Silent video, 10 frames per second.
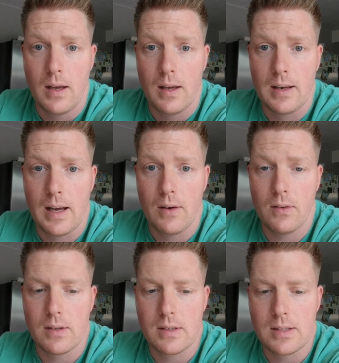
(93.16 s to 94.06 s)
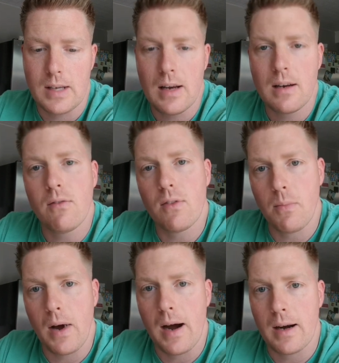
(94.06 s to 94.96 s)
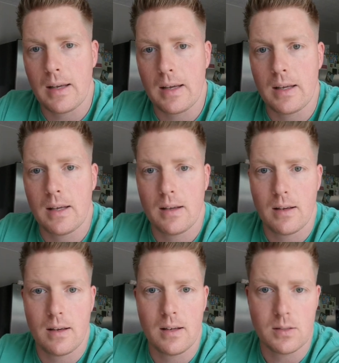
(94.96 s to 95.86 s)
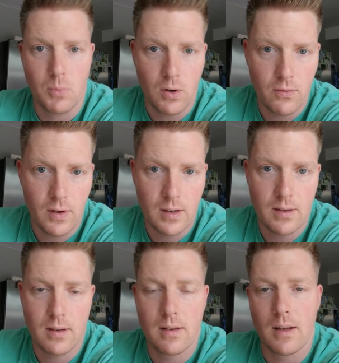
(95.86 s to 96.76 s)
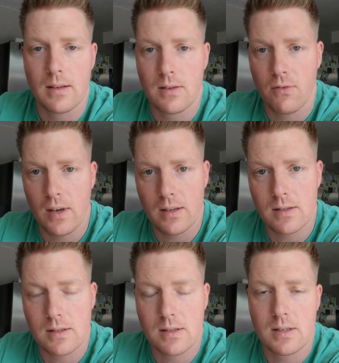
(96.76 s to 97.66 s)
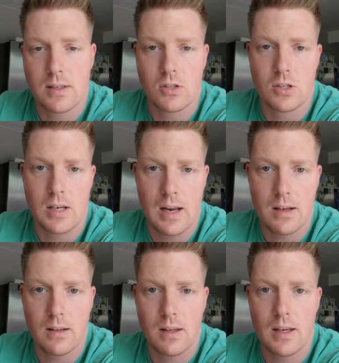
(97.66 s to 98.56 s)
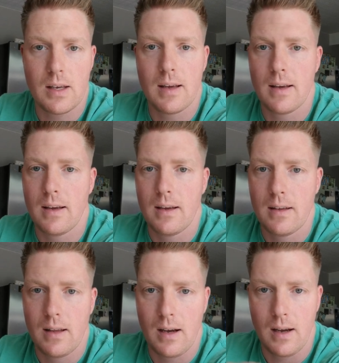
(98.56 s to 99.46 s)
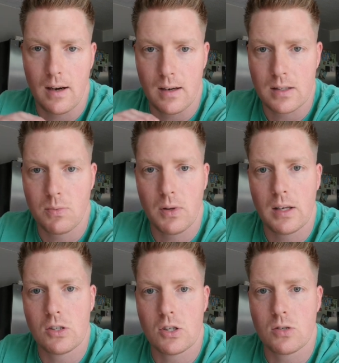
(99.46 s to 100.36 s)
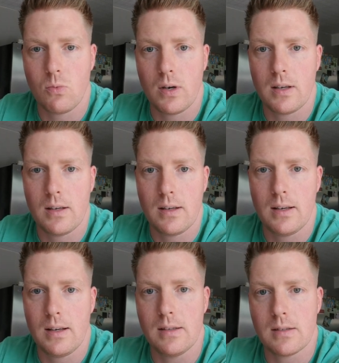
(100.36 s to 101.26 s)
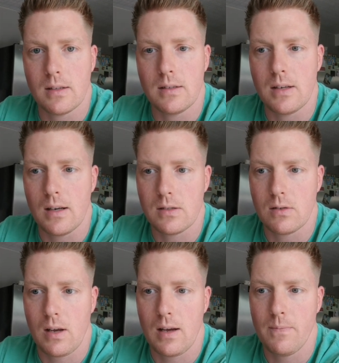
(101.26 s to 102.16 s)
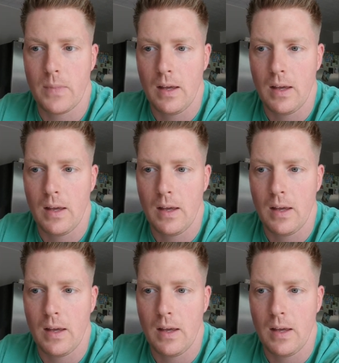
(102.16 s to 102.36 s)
Now, the design of the body is perfect. It's fixed genetically. I'm going to explain just what insulin does, okay?